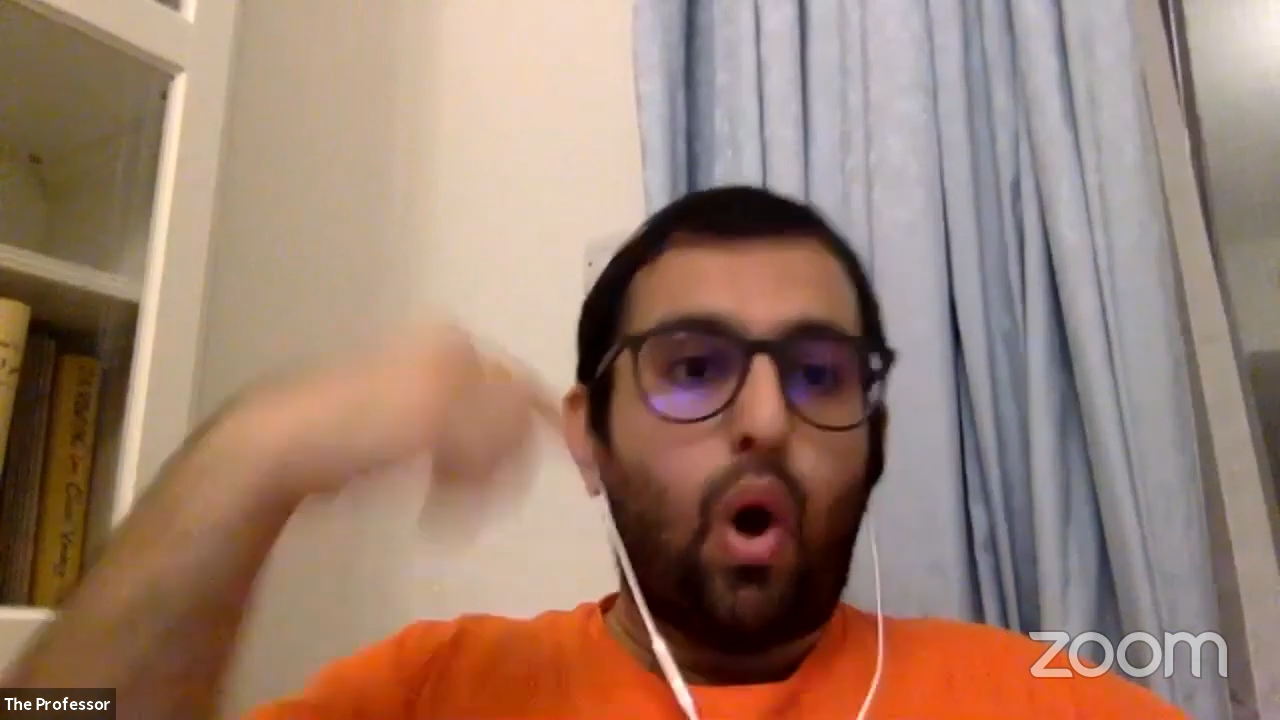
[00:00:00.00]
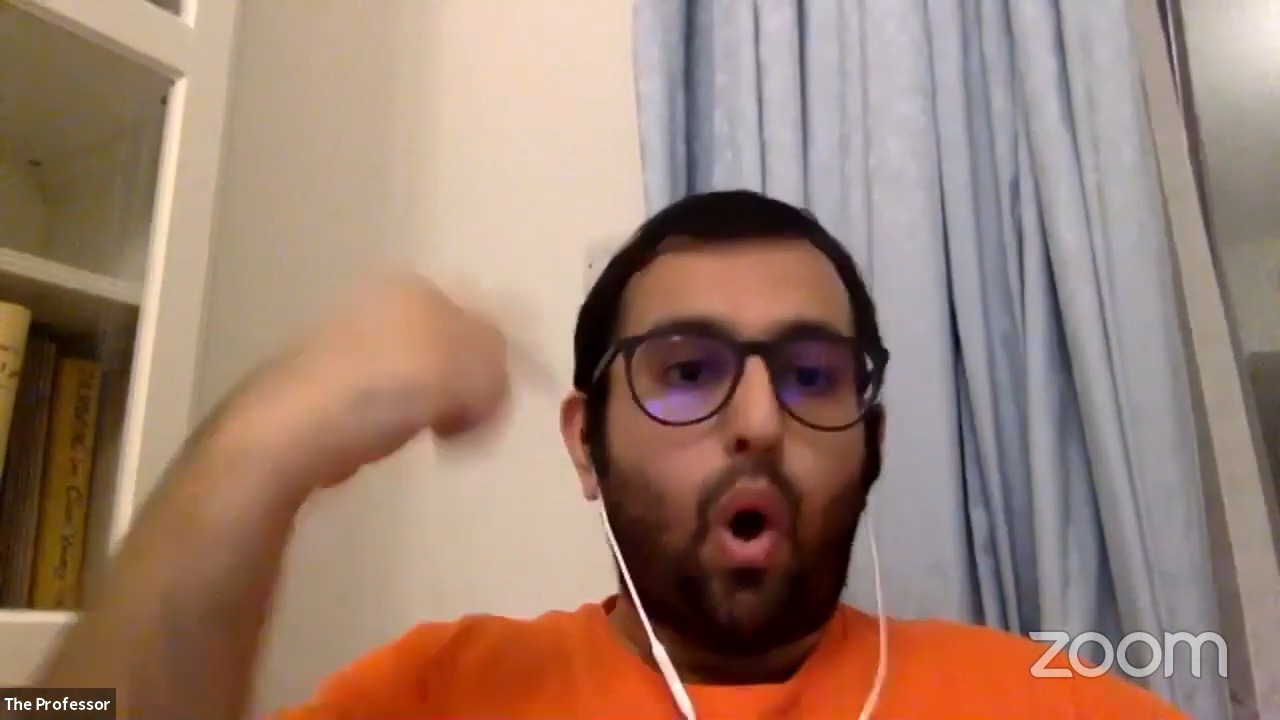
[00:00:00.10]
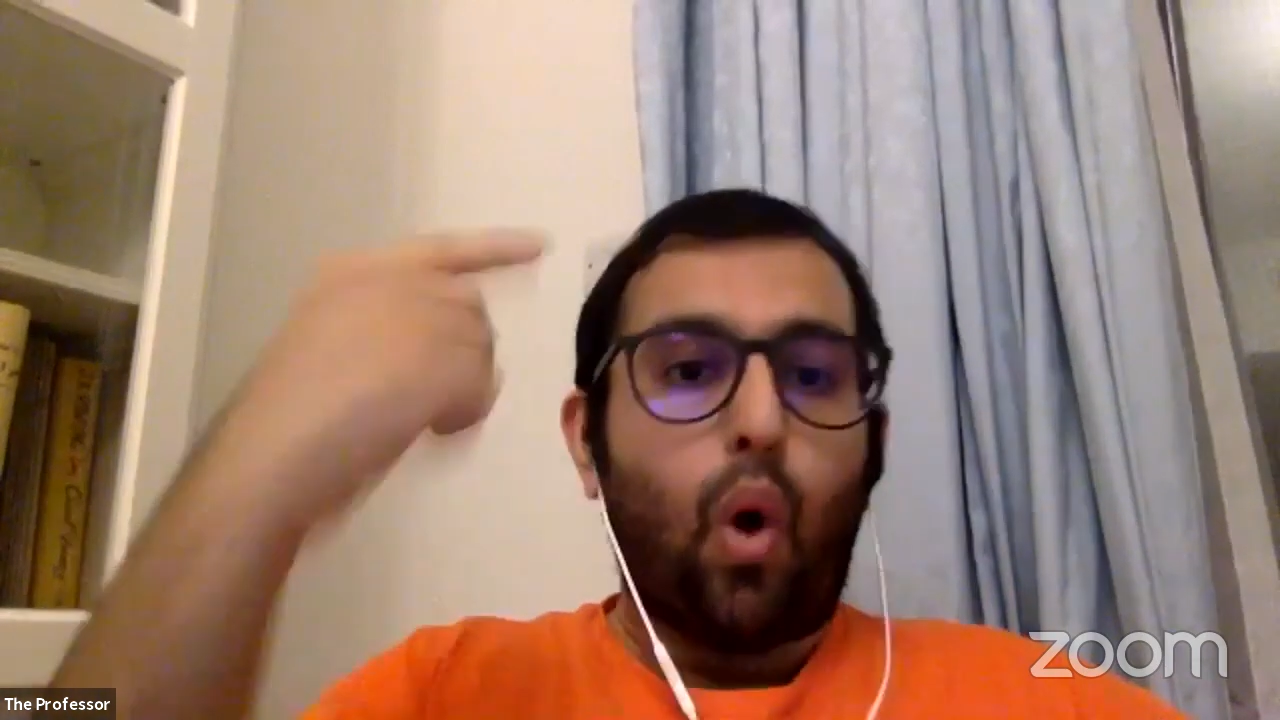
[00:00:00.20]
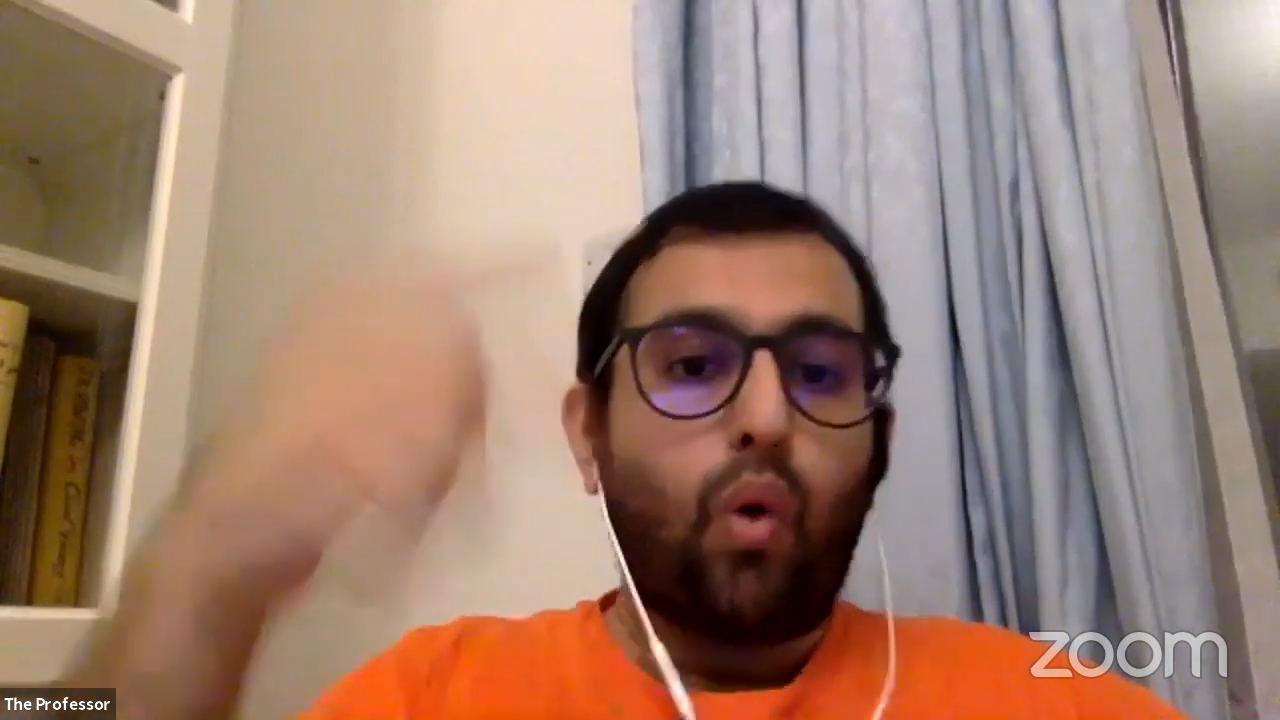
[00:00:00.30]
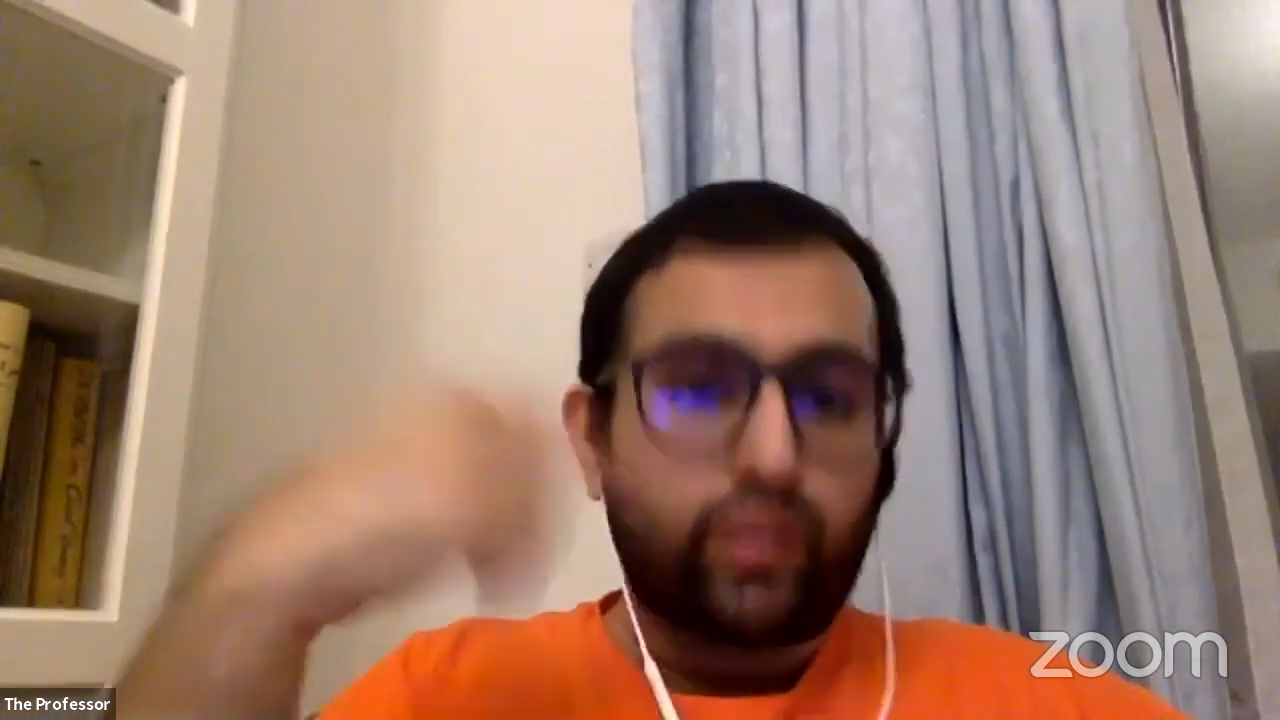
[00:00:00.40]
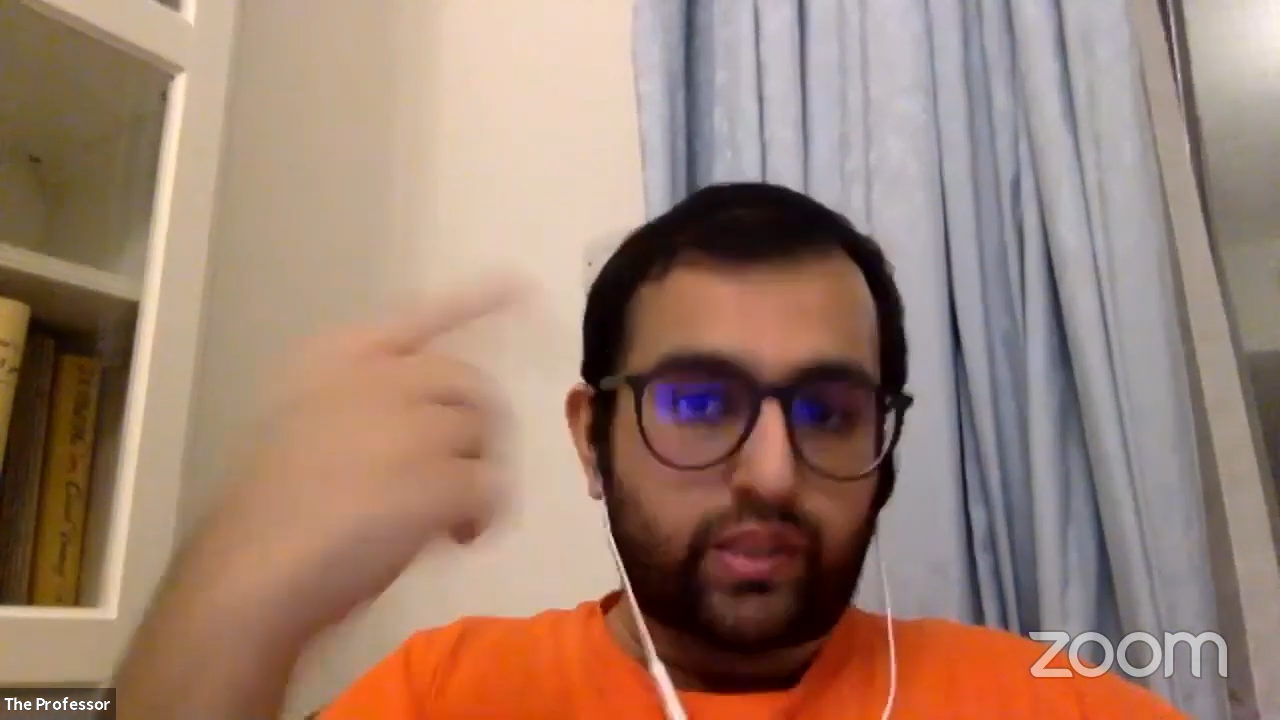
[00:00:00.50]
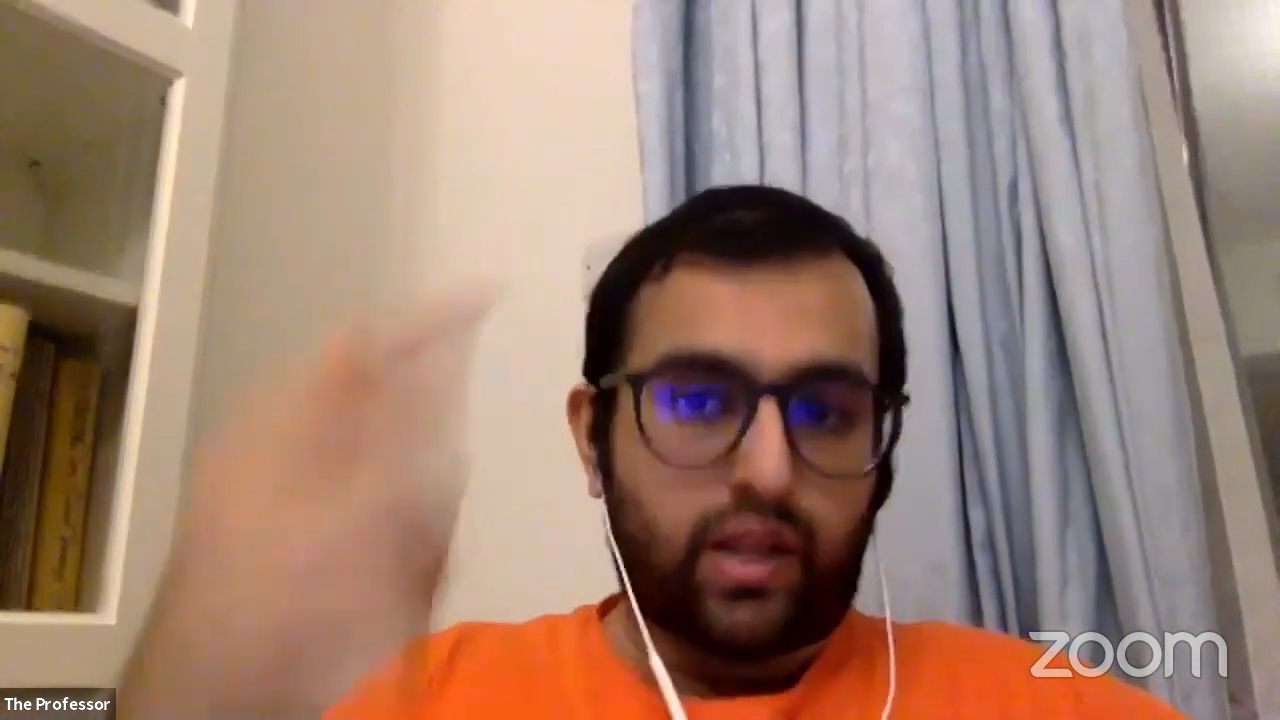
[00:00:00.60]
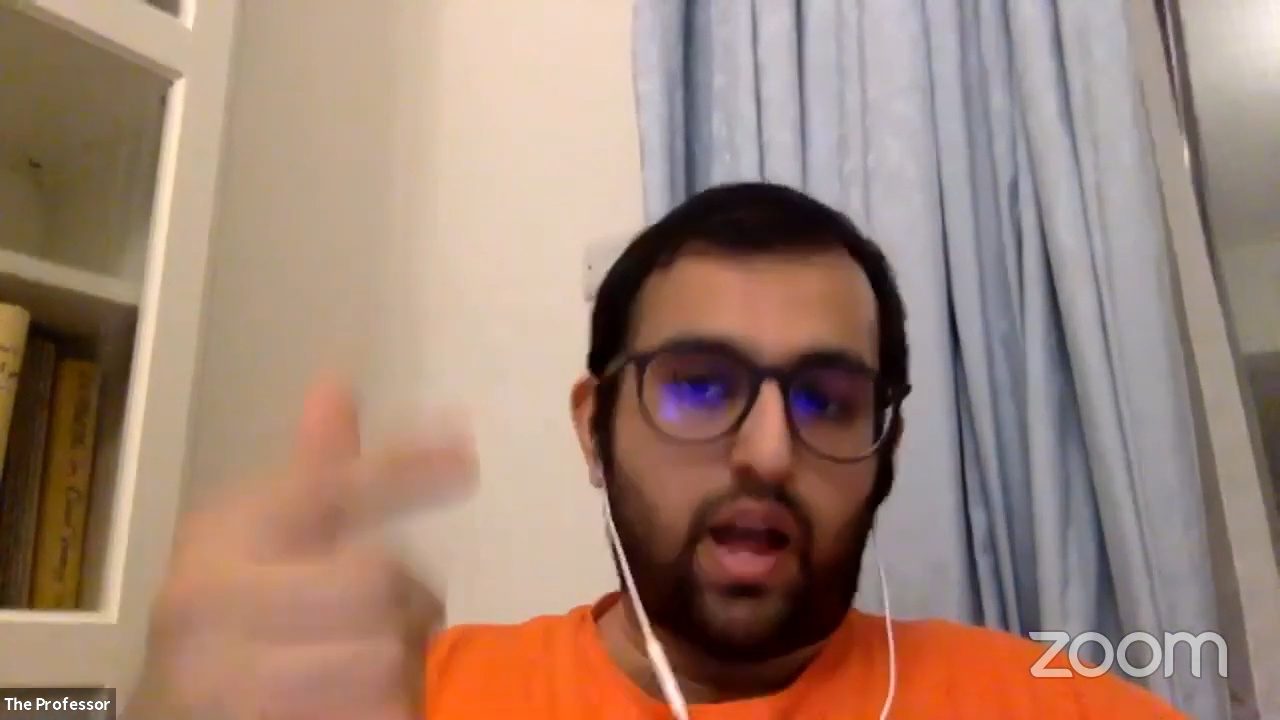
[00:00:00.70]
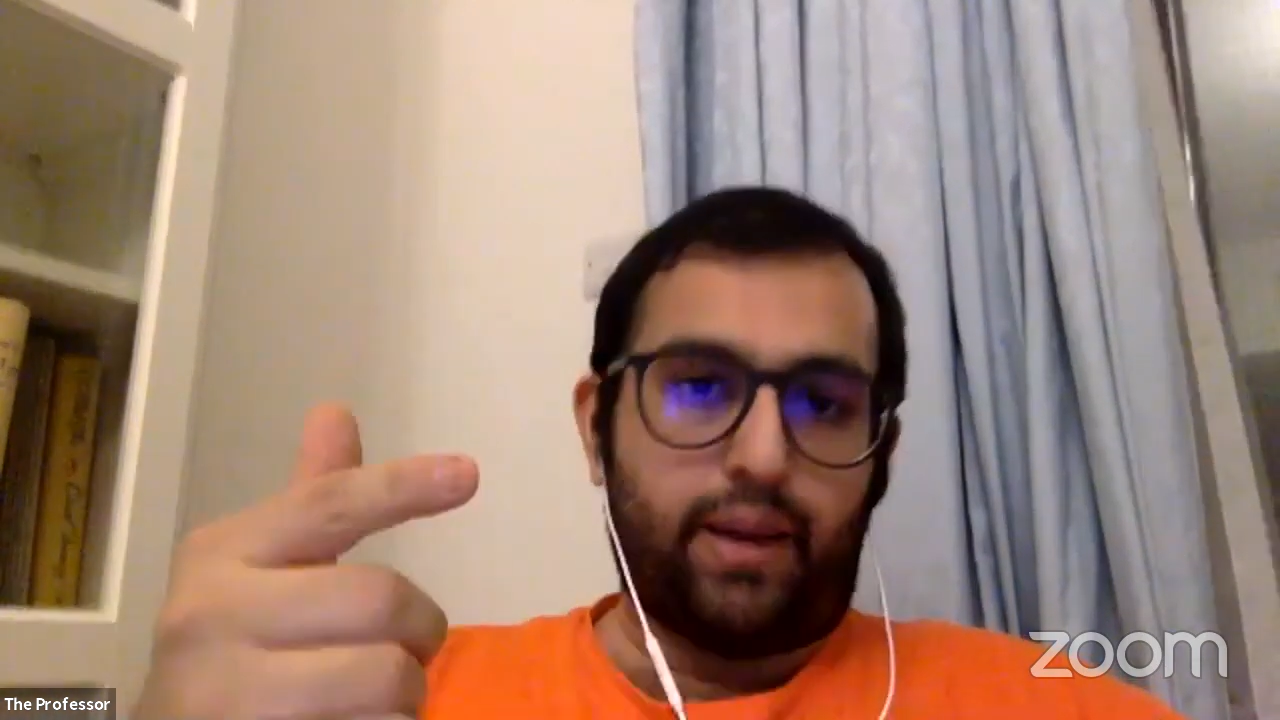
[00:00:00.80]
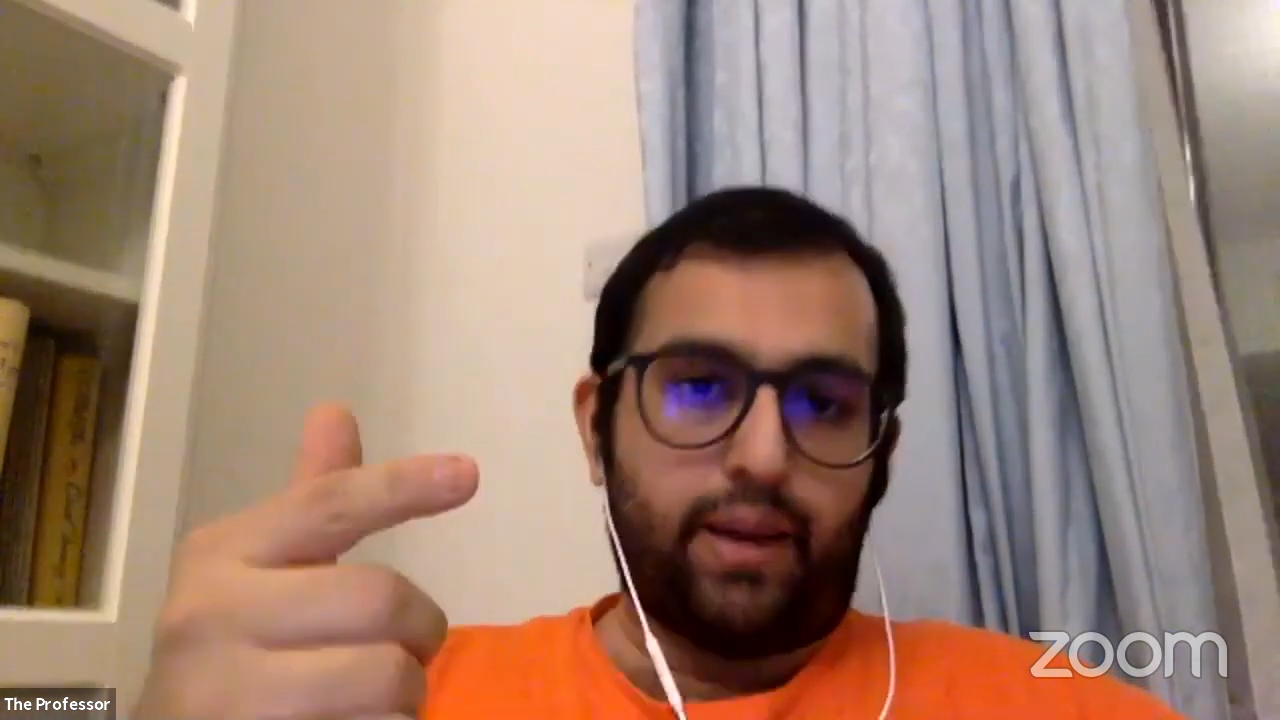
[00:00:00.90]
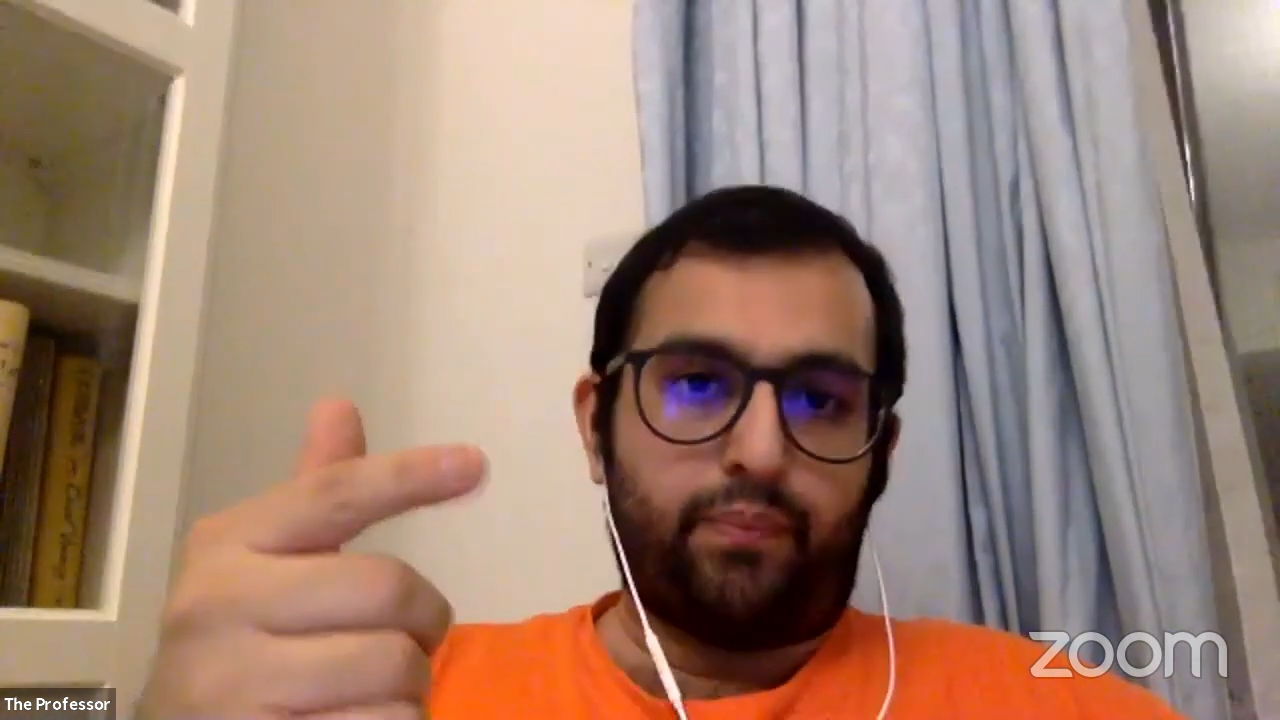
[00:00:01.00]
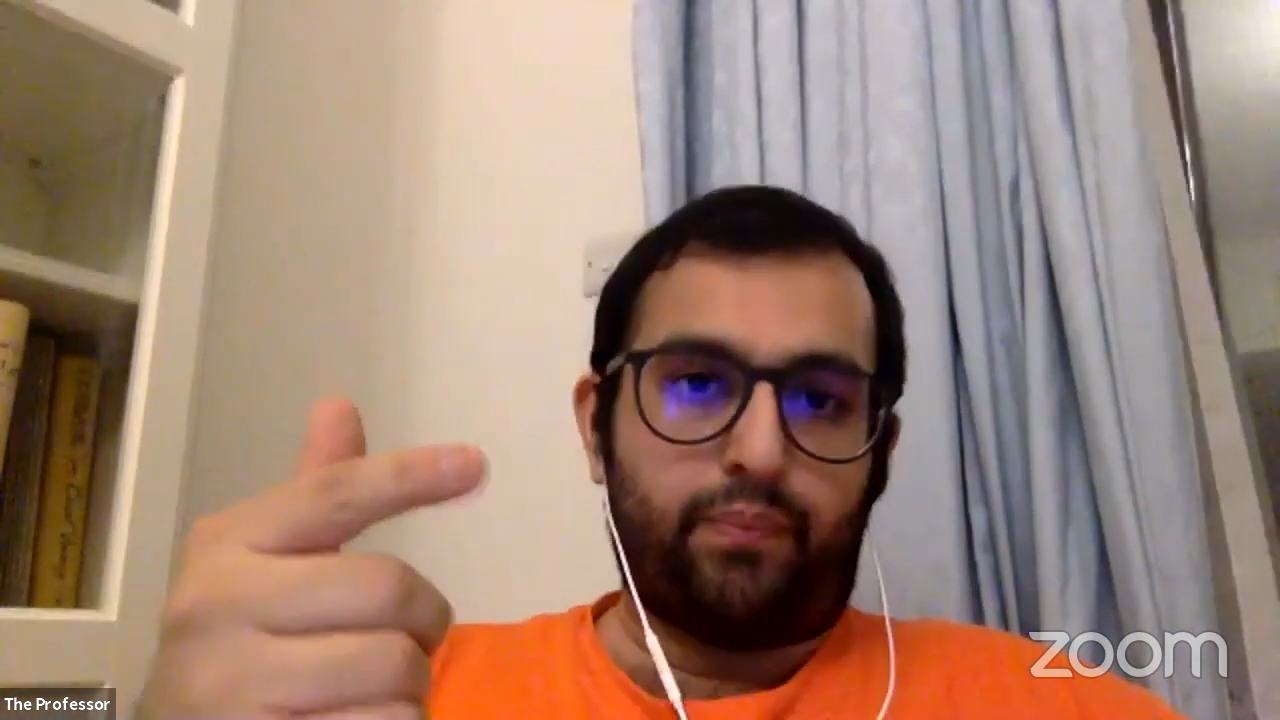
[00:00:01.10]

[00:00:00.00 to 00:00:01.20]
over time.